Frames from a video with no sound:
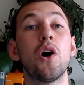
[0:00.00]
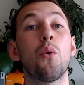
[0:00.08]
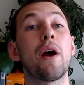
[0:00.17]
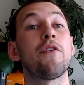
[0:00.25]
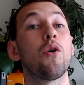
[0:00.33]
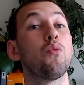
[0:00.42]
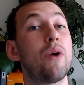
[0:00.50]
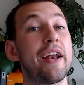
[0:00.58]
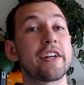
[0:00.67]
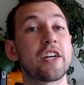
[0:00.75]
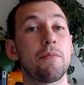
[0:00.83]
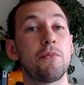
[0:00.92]
We have our
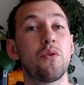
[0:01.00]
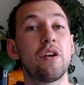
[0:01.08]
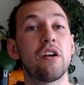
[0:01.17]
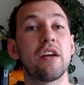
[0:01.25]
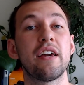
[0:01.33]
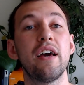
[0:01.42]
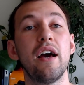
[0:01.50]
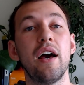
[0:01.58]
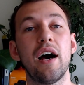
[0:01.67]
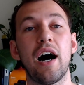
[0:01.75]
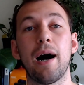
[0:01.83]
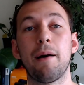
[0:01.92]
Reddit community
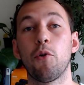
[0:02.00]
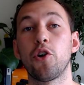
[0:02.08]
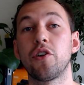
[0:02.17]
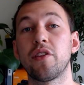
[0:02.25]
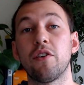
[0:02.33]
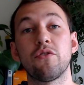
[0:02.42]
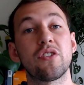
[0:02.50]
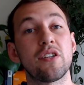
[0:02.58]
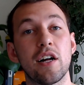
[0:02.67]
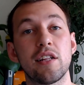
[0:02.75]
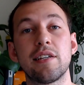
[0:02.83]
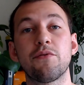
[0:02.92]
um, where there's
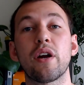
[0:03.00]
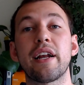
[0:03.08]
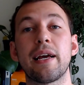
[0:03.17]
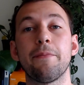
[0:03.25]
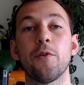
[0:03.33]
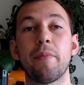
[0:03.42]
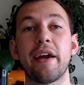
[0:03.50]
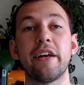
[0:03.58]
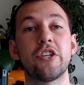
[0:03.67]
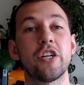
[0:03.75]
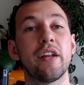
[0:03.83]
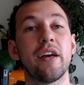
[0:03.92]
tons of great
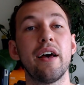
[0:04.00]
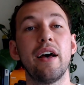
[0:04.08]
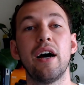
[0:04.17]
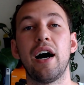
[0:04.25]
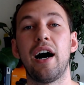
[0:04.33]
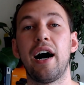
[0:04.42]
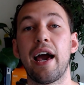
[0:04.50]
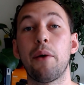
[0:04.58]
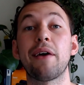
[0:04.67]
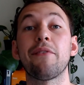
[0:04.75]
information. Uh, and we have